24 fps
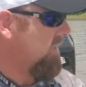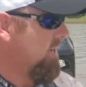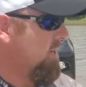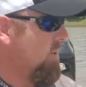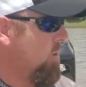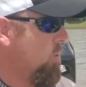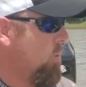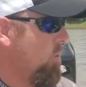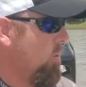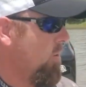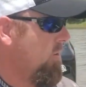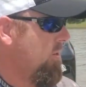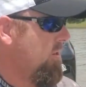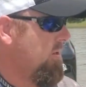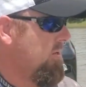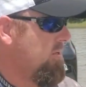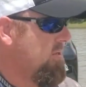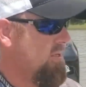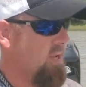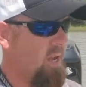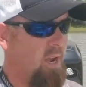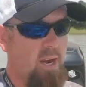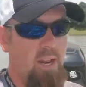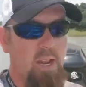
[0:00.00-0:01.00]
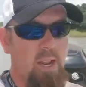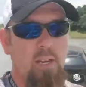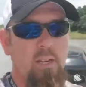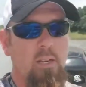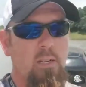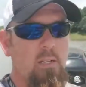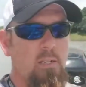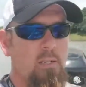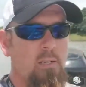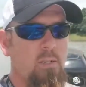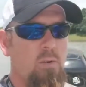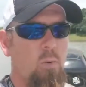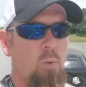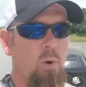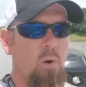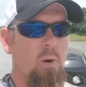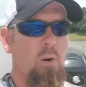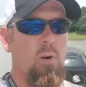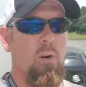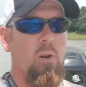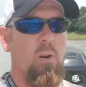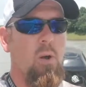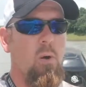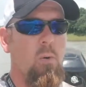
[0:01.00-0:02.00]
the north setting to
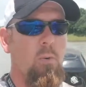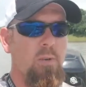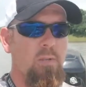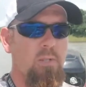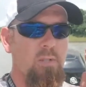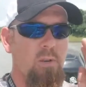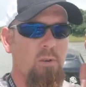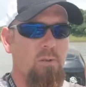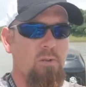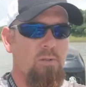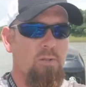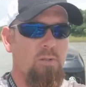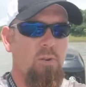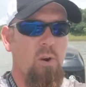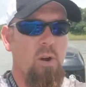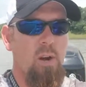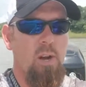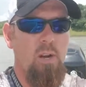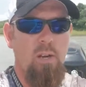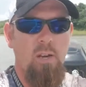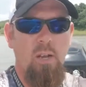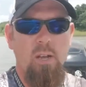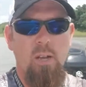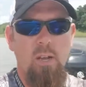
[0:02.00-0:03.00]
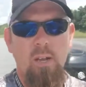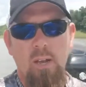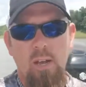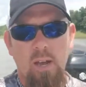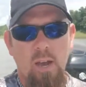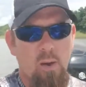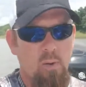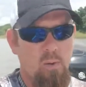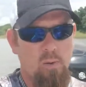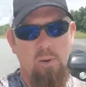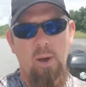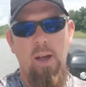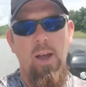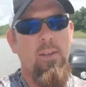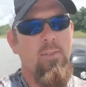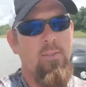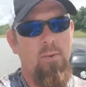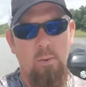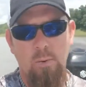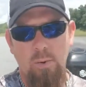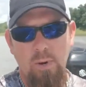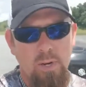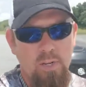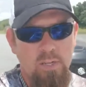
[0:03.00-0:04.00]
where it'll always go straight. I won't have
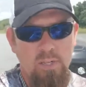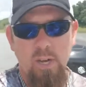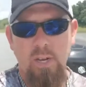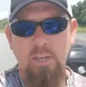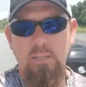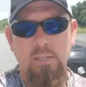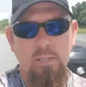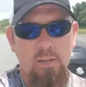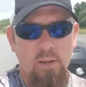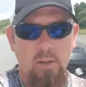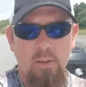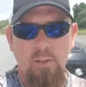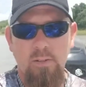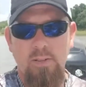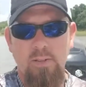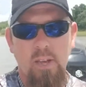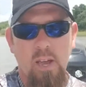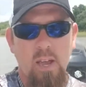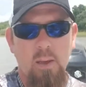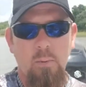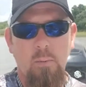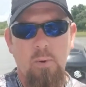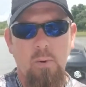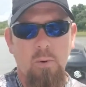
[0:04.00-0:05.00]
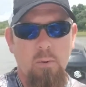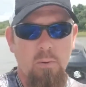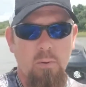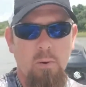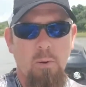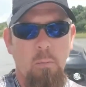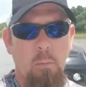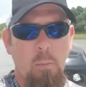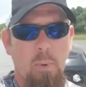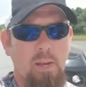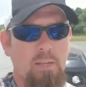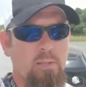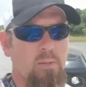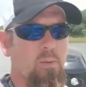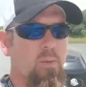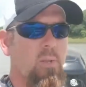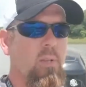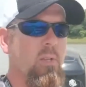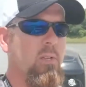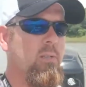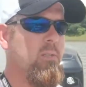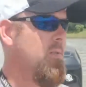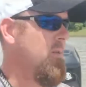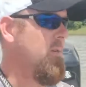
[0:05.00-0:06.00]
to readjust it all the time or mess
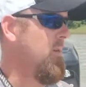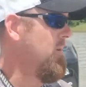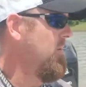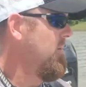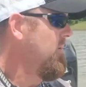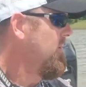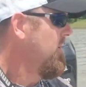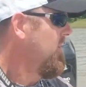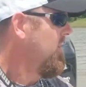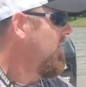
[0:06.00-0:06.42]
with it. So,